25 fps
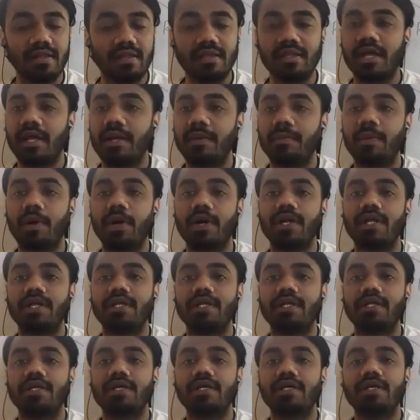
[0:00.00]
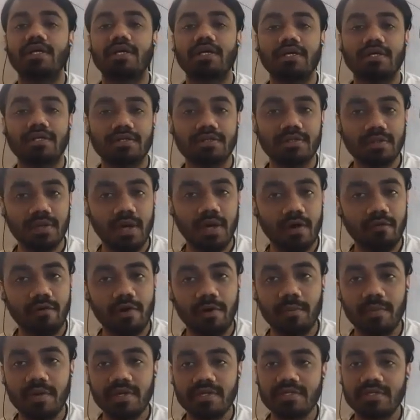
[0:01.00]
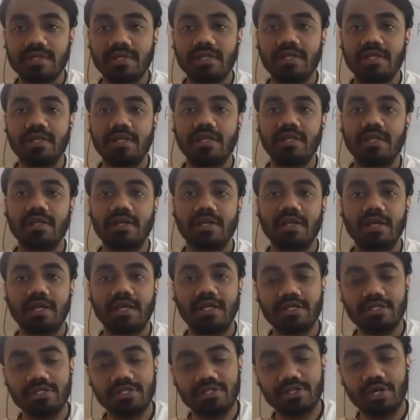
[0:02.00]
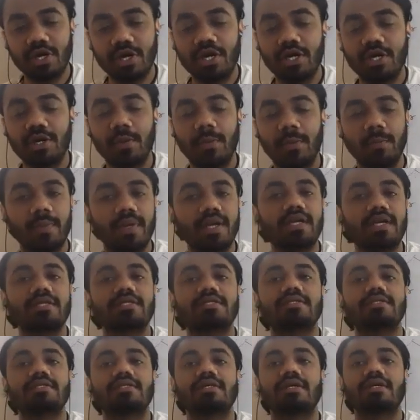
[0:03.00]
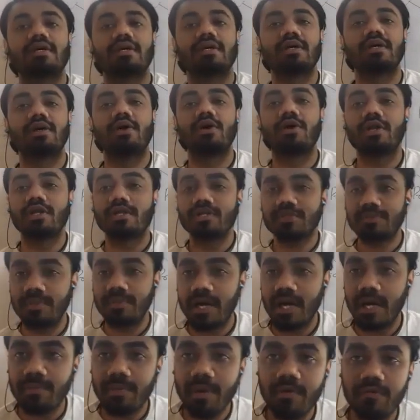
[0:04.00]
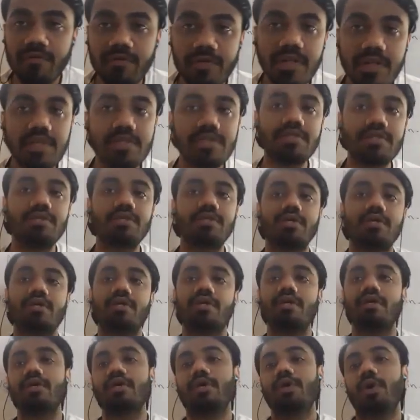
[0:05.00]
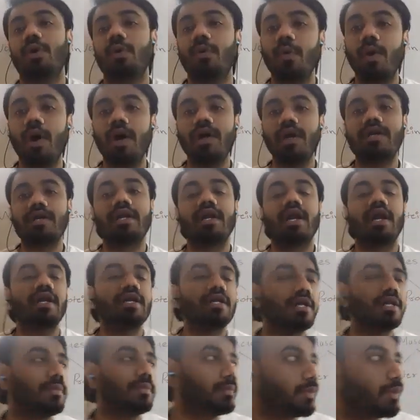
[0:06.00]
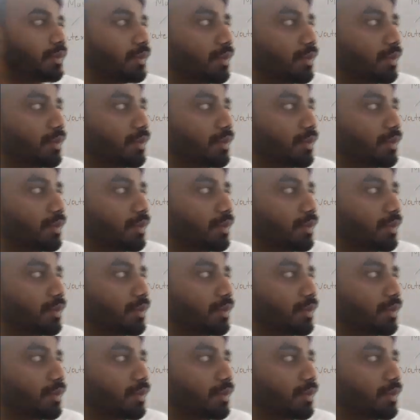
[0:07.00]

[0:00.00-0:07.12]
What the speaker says: in their body. So our muscle, in short, makes or is made up of this water and the